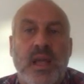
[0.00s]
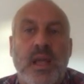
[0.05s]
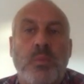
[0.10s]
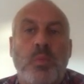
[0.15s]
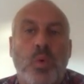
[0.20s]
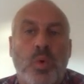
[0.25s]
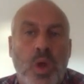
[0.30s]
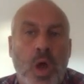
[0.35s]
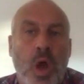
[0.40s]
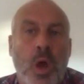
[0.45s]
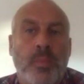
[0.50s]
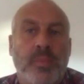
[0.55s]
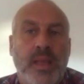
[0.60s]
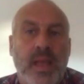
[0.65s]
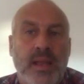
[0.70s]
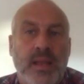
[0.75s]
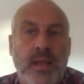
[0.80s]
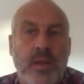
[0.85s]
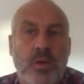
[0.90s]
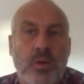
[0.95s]
It will calm
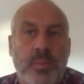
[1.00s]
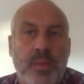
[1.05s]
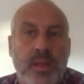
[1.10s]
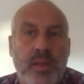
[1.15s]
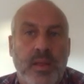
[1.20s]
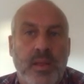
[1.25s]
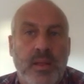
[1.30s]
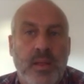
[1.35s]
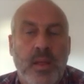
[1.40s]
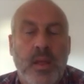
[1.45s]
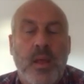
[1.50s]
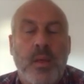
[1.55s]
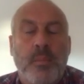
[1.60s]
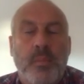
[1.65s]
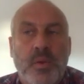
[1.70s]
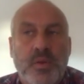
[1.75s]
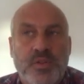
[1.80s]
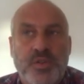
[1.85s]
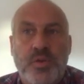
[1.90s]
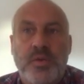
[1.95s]
down a little bit.
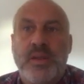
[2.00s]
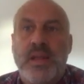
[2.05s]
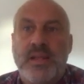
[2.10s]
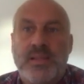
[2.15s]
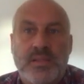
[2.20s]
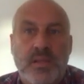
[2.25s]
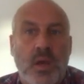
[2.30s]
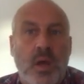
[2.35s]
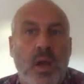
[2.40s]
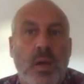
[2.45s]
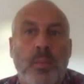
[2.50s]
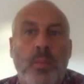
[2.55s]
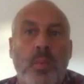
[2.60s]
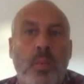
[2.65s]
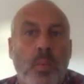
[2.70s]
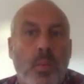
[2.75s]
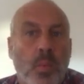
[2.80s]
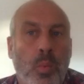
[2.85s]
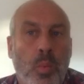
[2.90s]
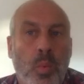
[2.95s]
But during that time,
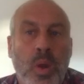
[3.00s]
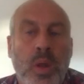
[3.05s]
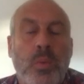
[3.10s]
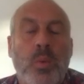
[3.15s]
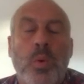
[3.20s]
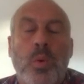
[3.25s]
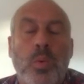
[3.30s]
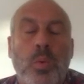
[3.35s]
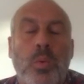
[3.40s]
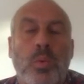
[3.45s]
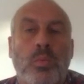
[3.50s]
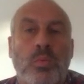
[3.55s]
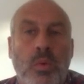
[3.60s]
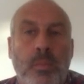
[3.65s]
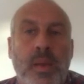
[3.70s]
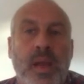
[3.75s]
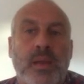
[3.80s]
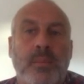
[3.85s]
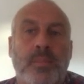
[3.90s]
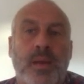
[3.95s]
we will
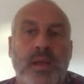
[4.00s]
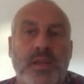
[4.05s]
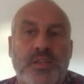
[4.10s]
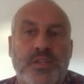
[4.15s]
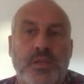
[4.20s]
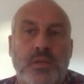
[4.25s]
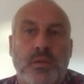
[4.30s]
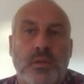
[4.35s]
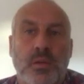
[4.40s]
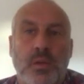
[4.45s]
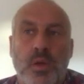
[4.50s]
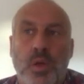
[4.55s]
remain patient.